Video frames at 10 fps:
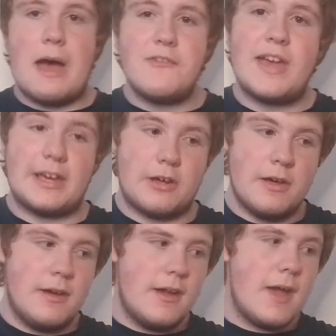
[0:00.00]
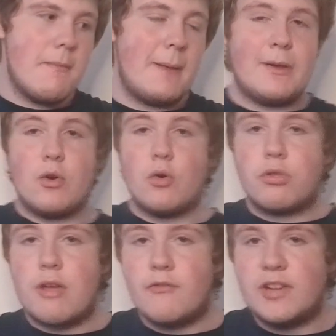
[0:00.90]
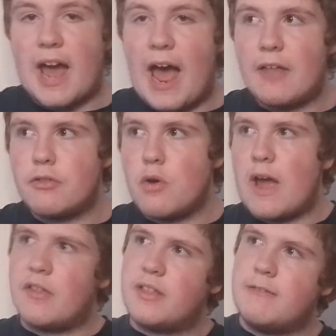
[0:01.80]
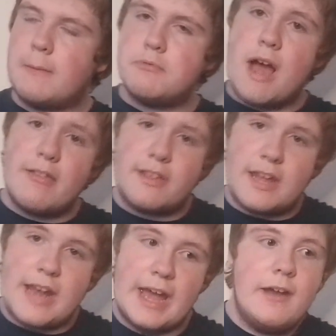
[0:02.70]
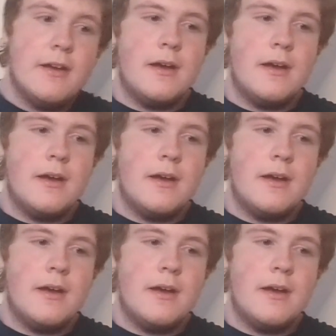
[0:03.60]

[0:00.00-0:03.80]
I think it may be called something that has no STV branding in it,